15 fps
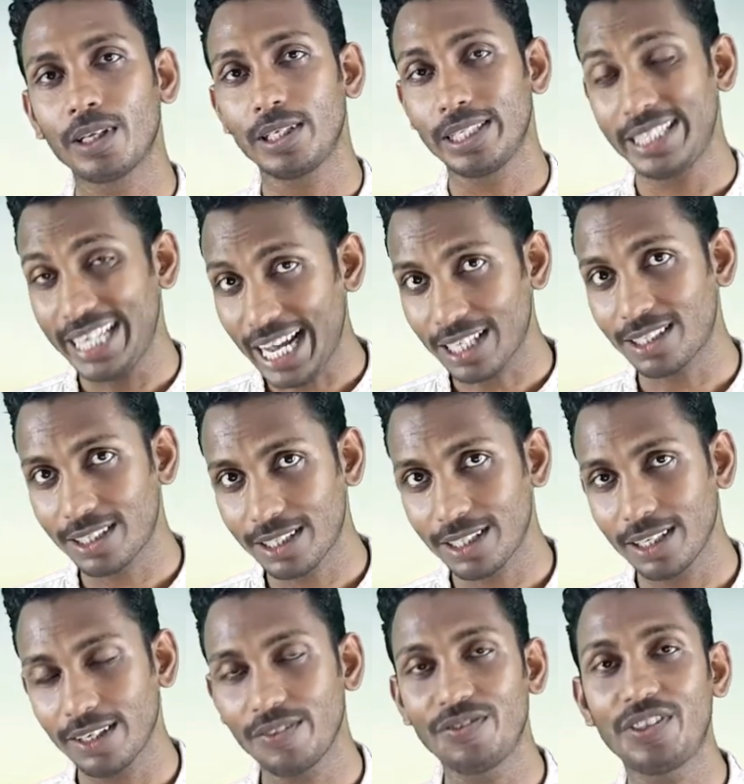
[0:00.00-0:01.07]
Yes,
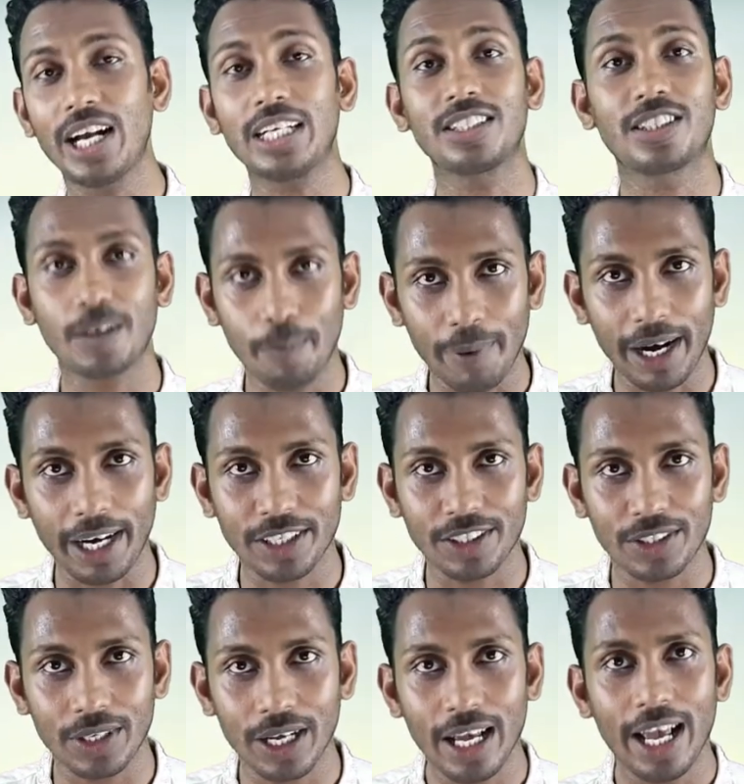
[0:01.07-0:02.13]
that's the
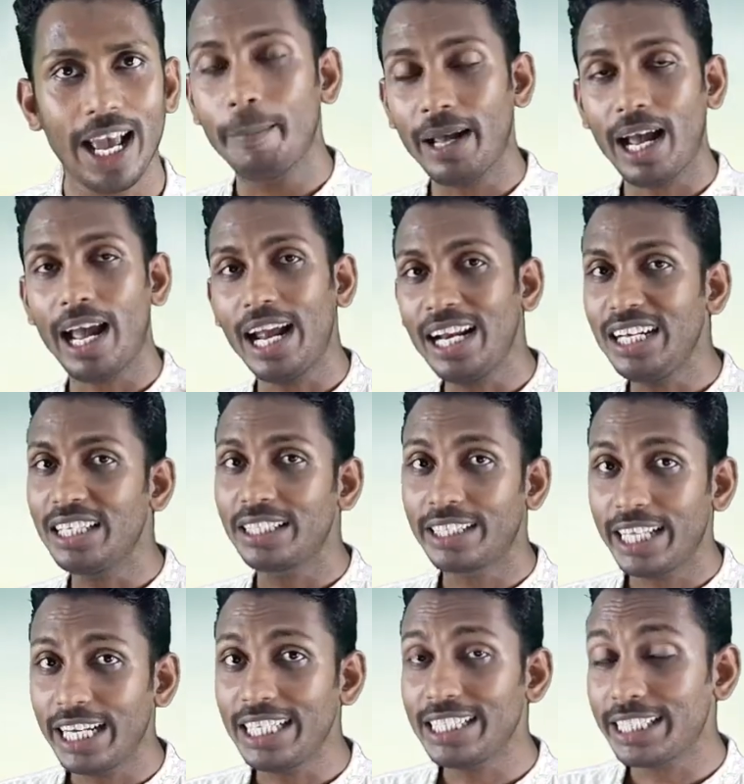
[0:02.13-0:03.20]
fact. And
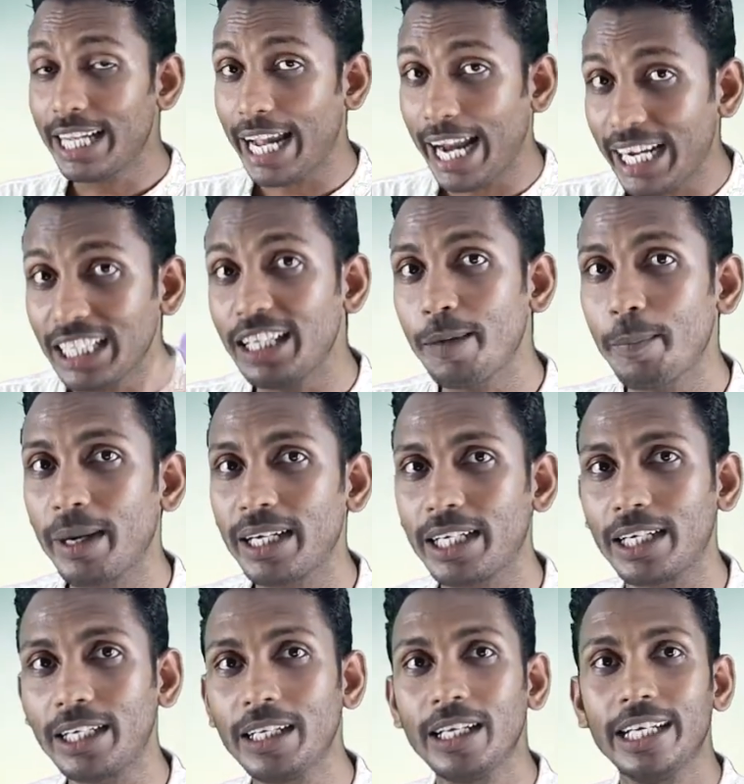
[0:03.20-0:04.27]
there is another
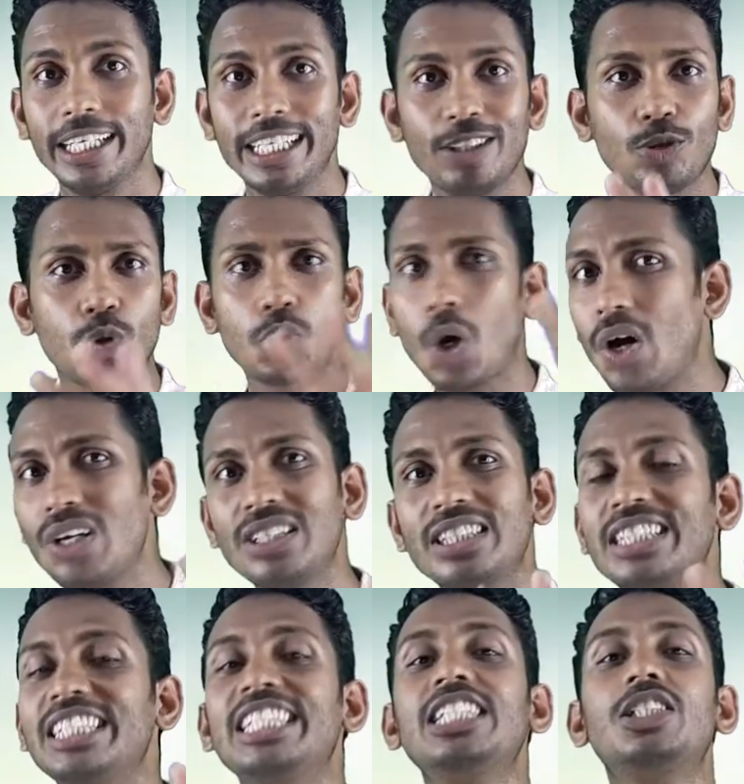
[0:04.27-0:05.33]
matter, you don't
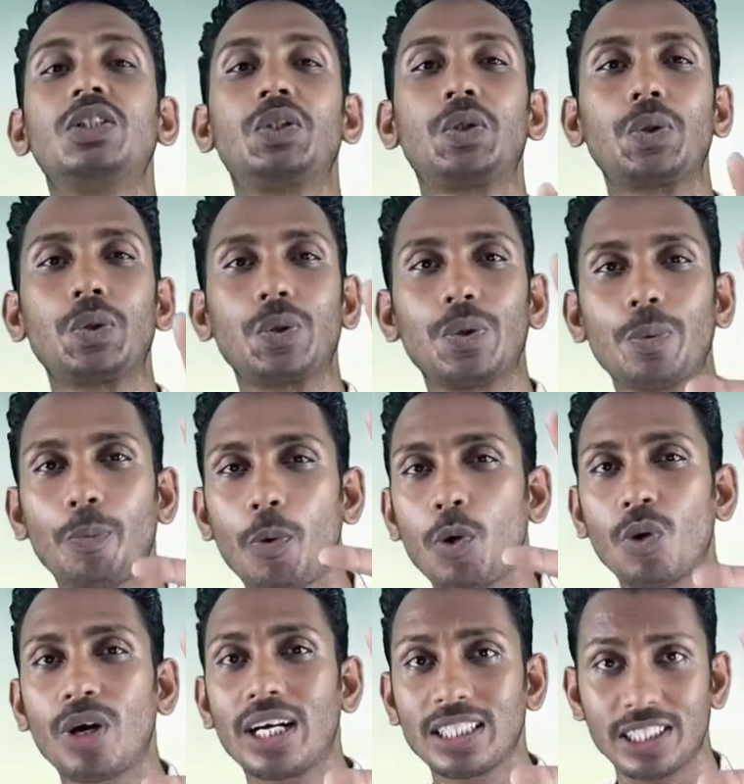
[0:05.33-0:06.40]
need to
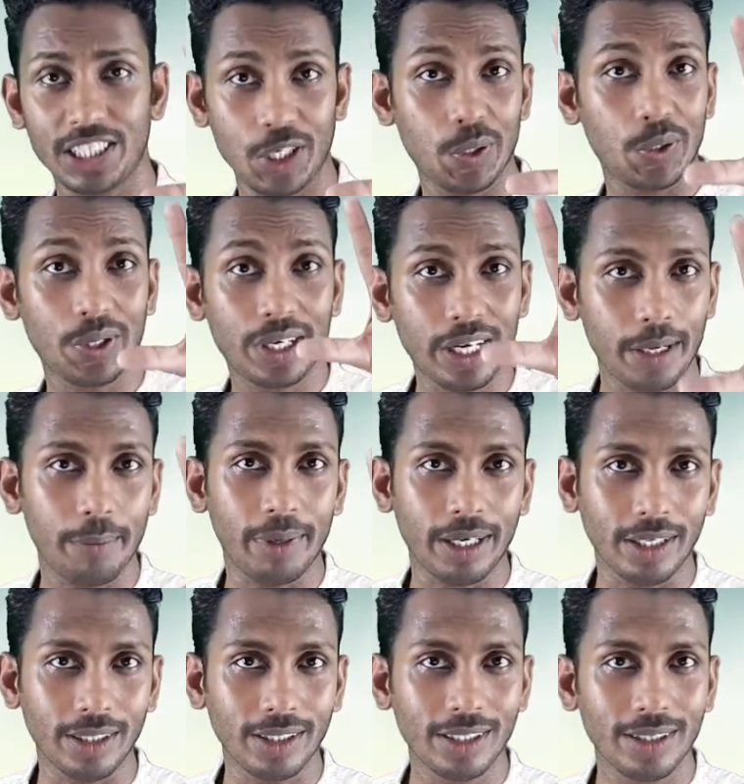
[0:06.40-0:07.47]
focus your grammar.